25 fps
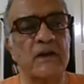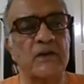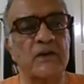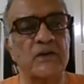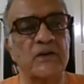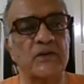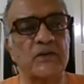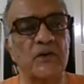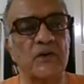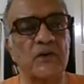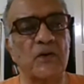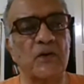
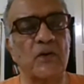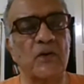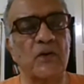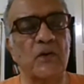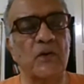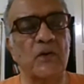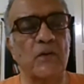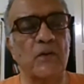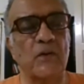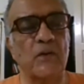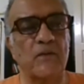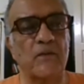
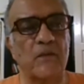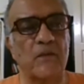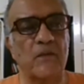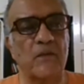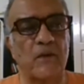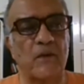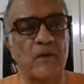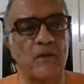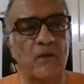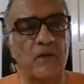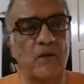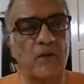So
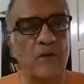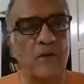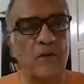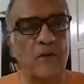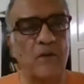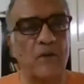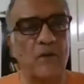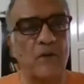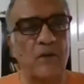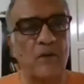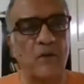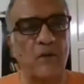
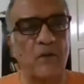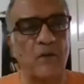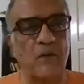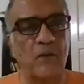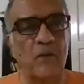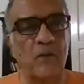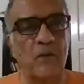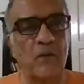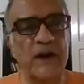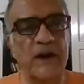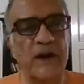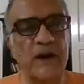
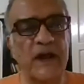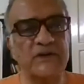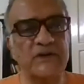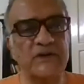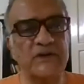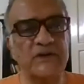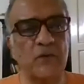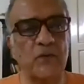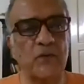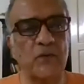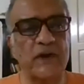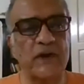one has
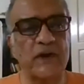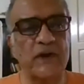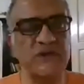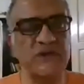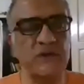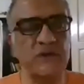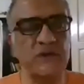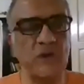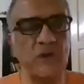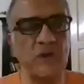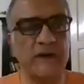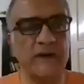to
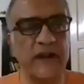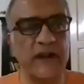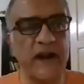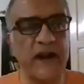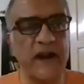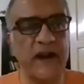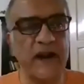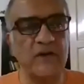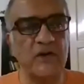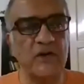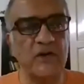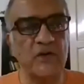question all that,
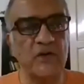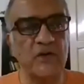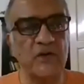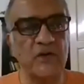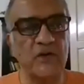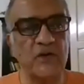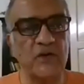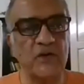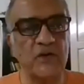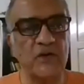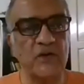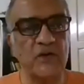
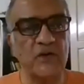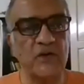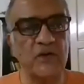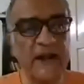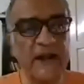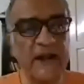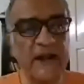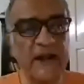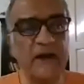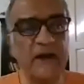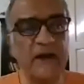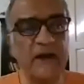use all
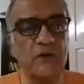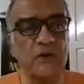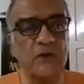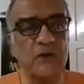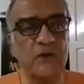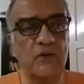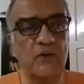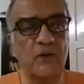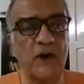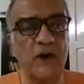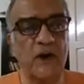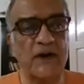that
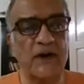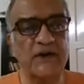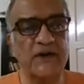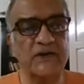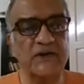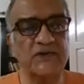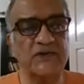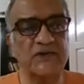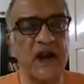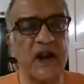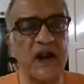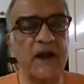to
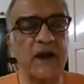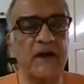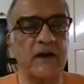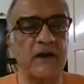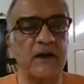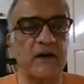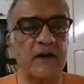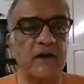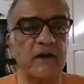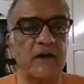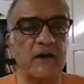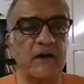understand
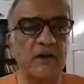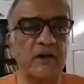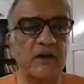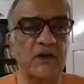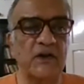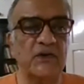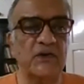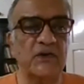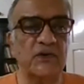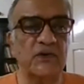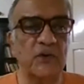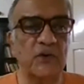the
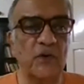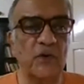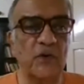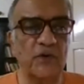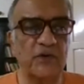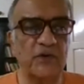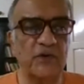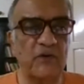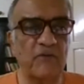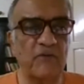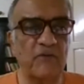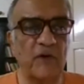source
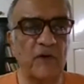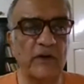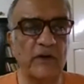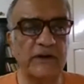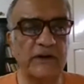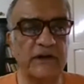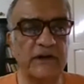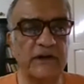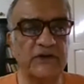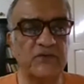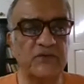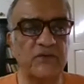of
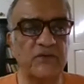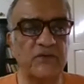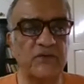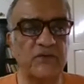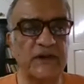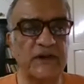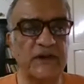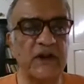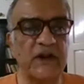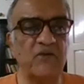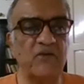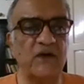all this
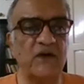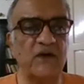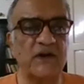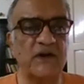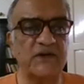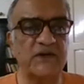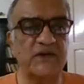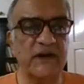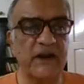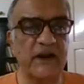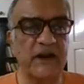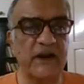within
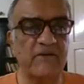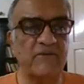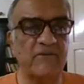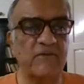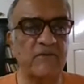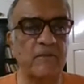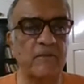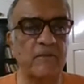oneself.